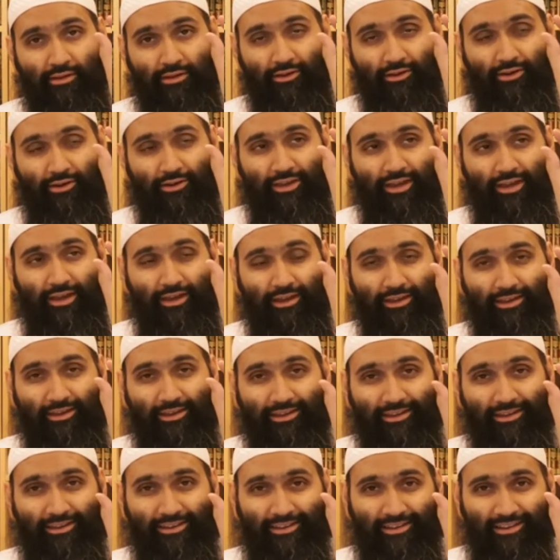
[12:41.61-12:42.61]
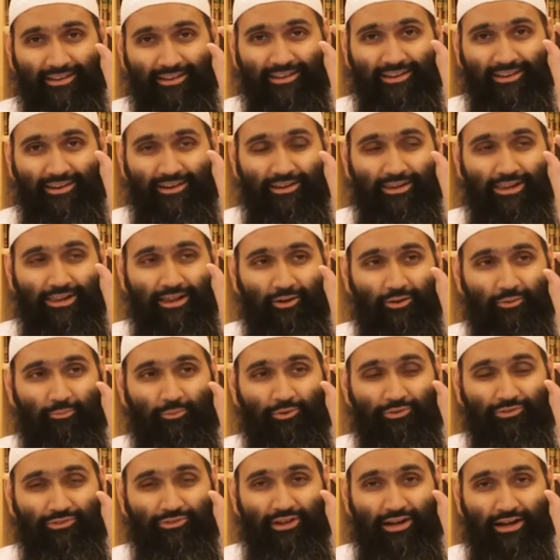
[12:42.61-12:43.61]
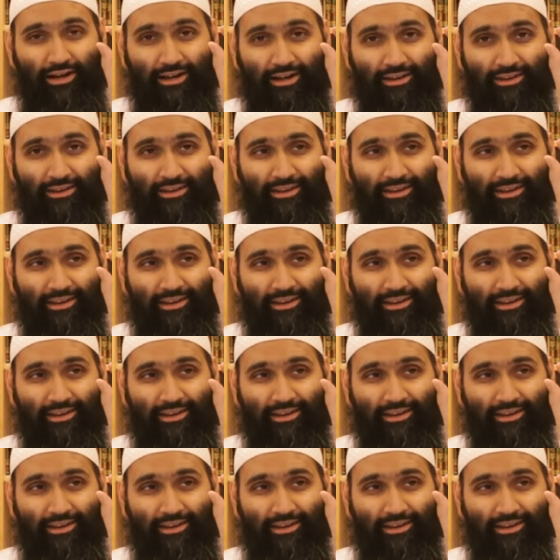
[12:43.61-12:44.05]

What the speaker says: Okay, Allah al-Musta'an.